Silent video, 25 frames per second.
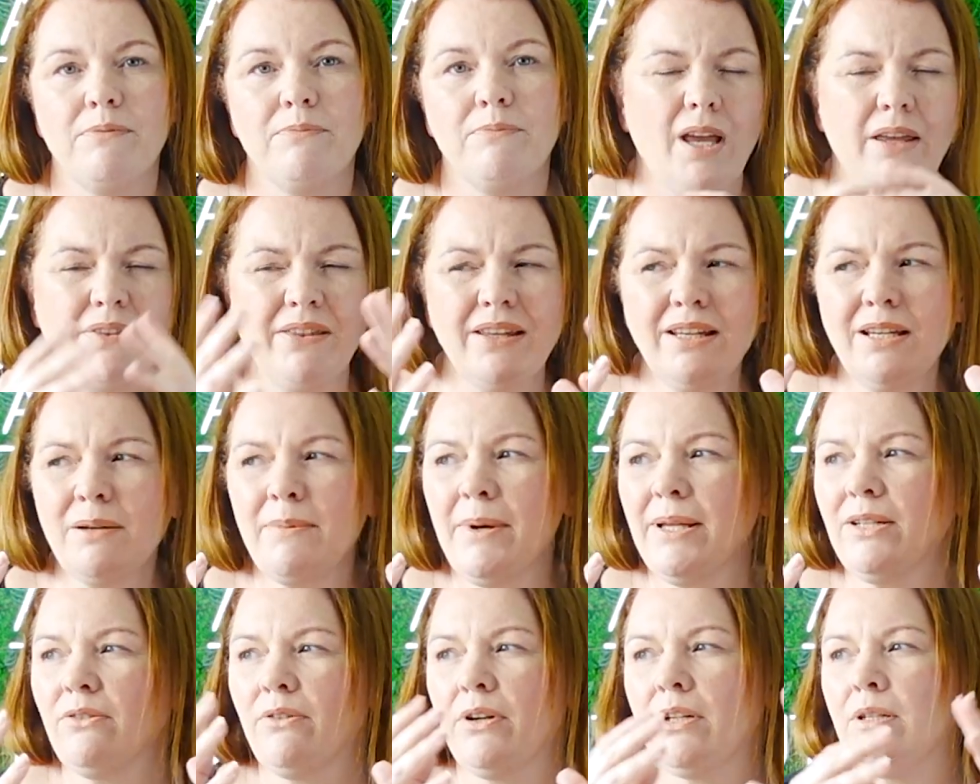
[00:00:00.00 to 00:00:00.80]
I think I
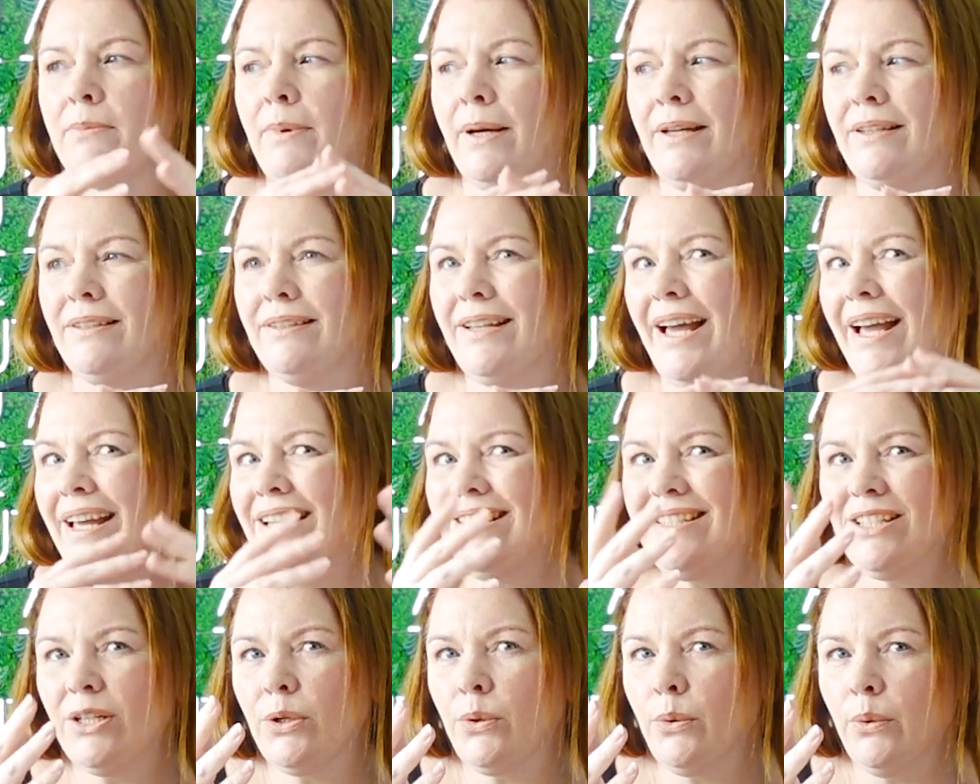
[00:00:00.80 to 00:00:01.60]
made around about
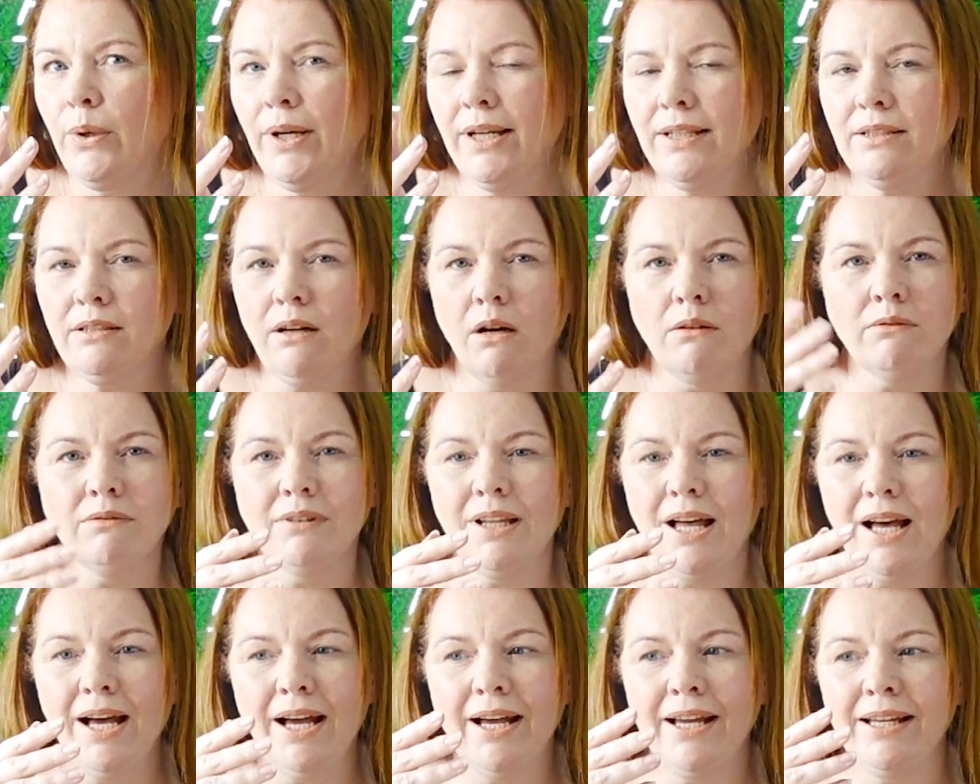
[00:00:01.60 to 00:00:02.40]
80 quid
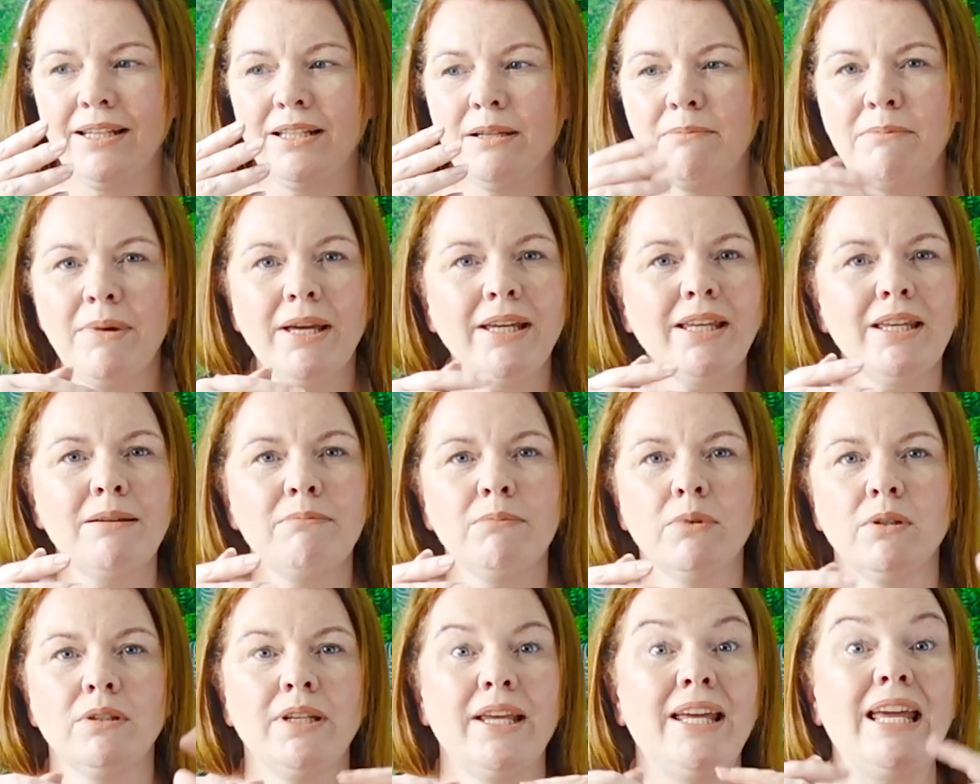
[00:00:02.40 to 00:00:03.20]
online, making
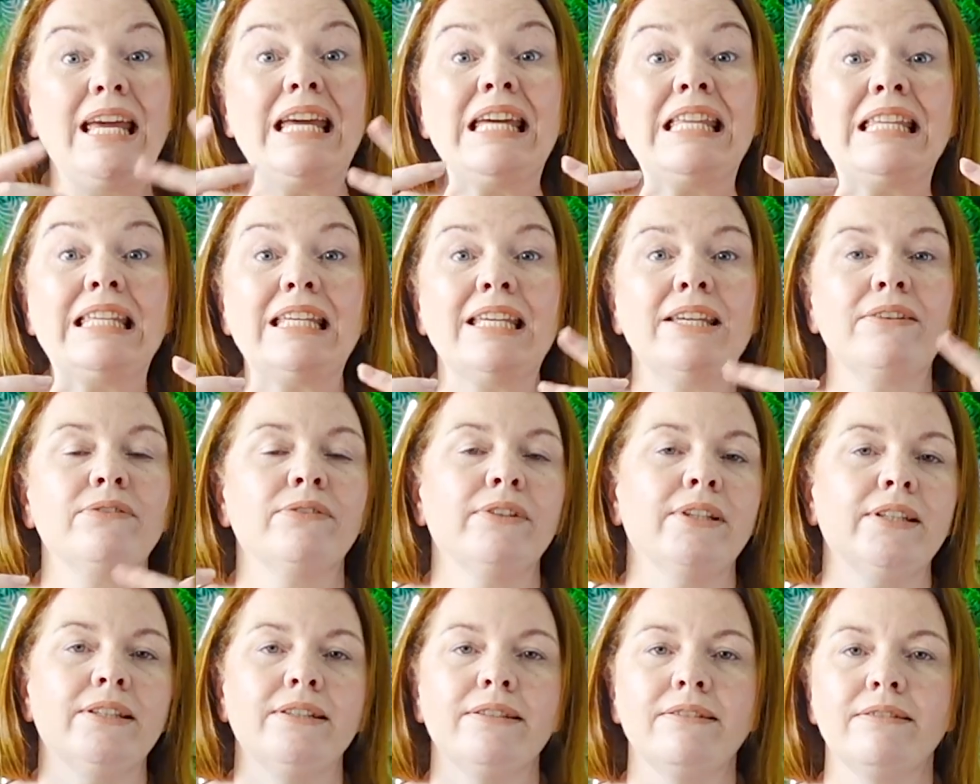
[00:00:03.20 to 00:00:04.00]
money in the
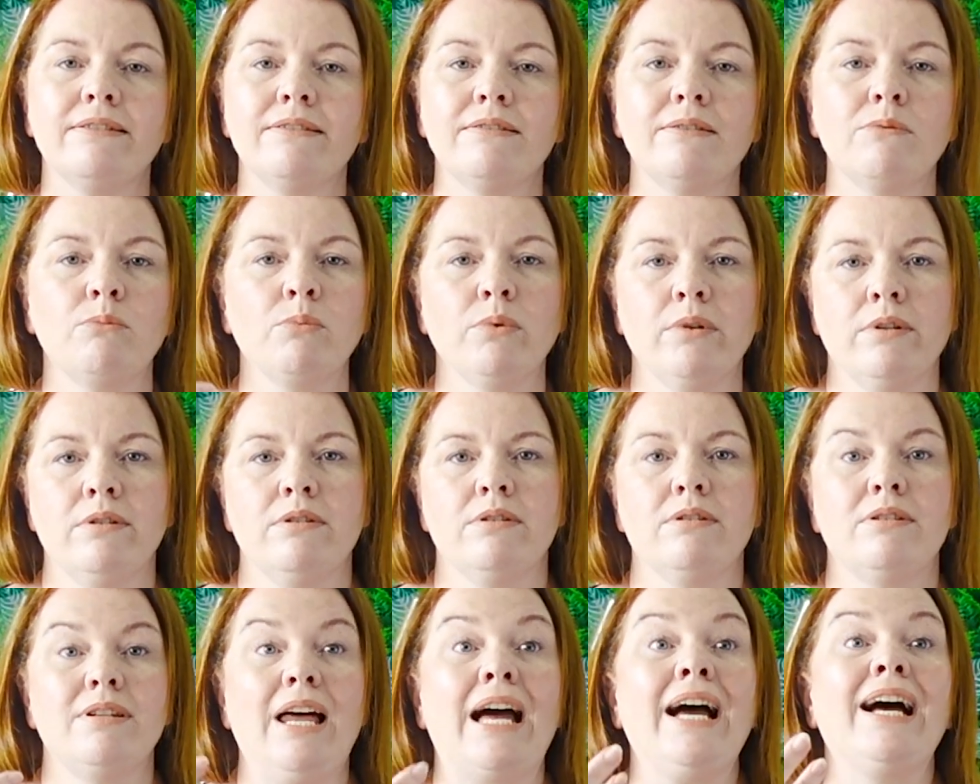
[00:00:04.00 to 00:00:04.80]
evenings
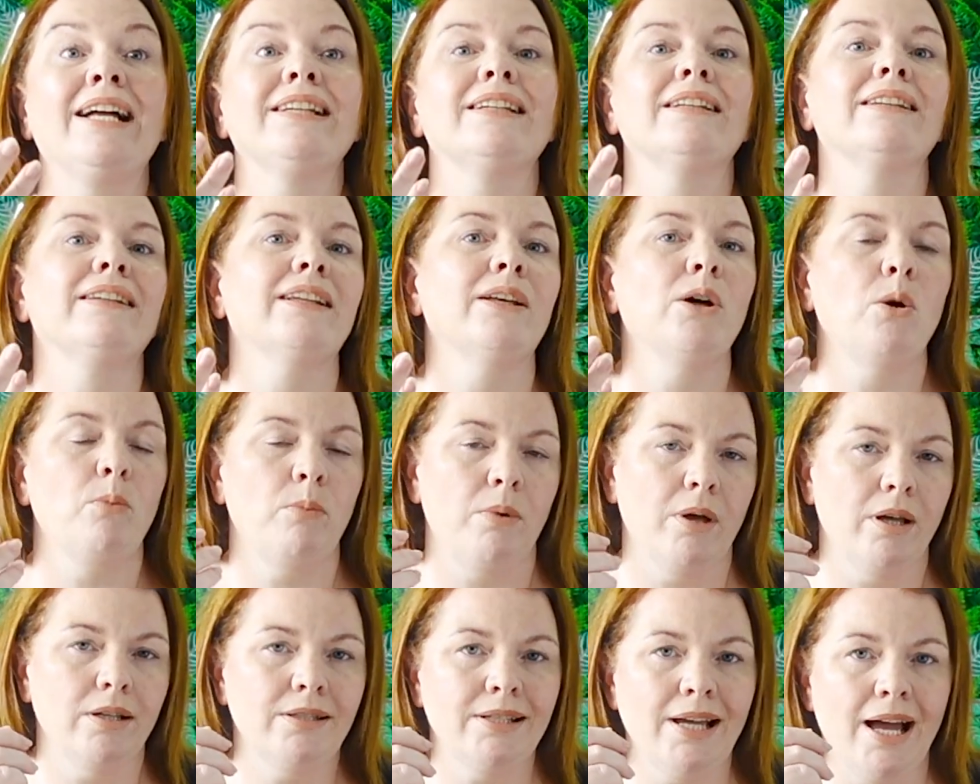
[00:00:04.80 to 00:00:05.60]
once I had a little
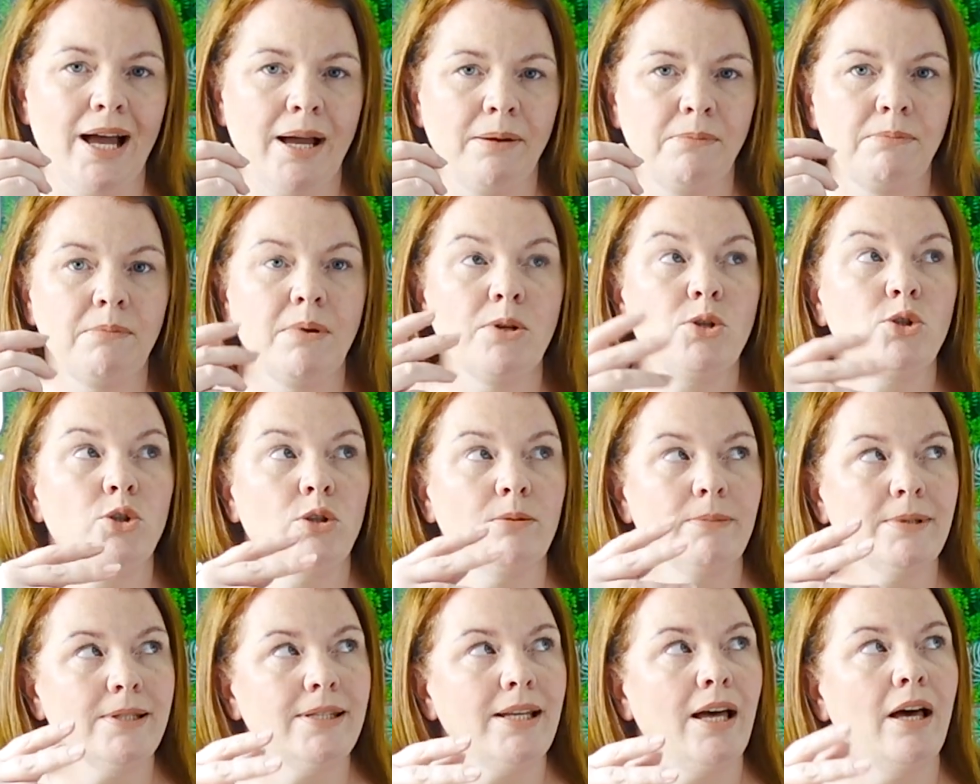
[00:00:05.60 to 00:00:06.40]
bit of time
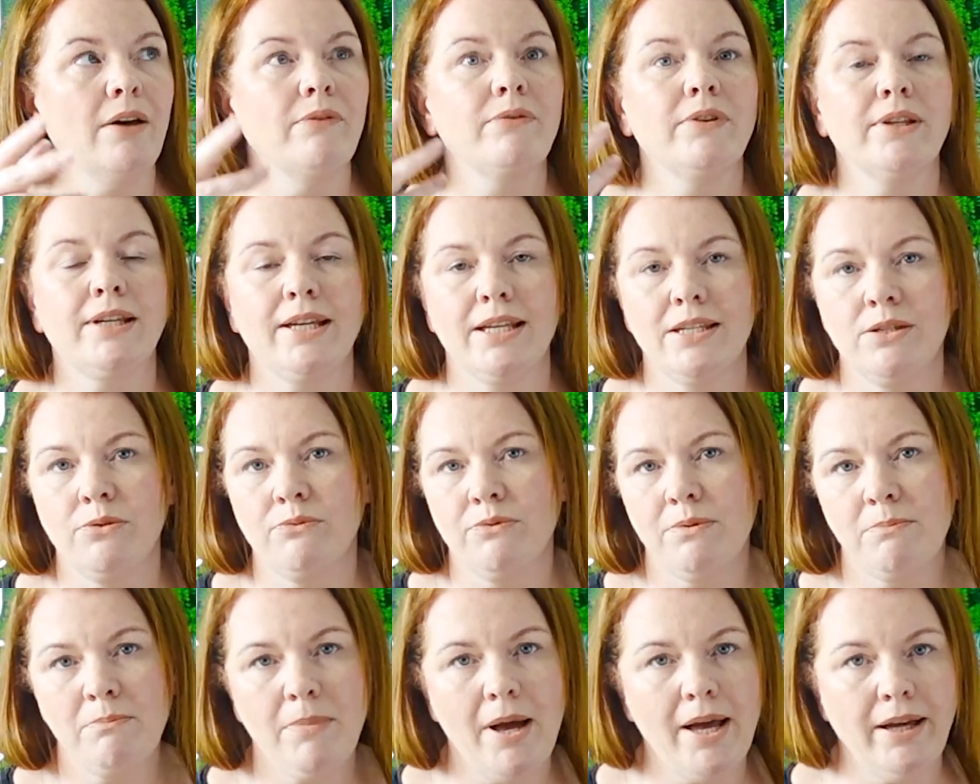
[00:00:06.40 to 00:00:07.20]
to myself, the kids
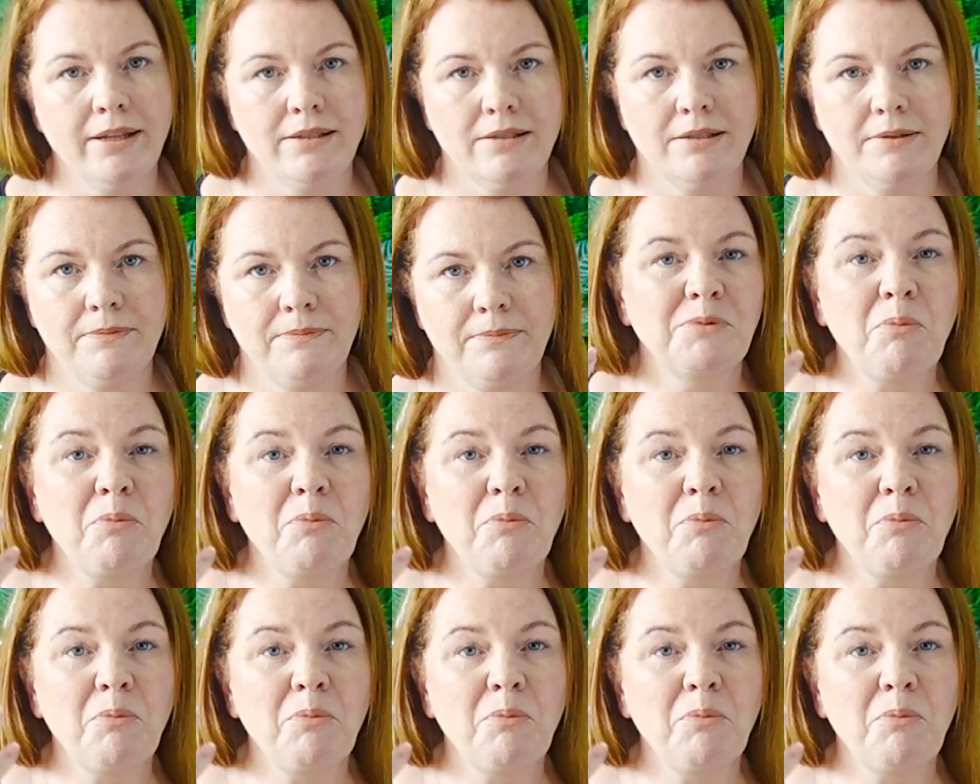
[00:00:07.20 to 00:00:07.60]
were in bed.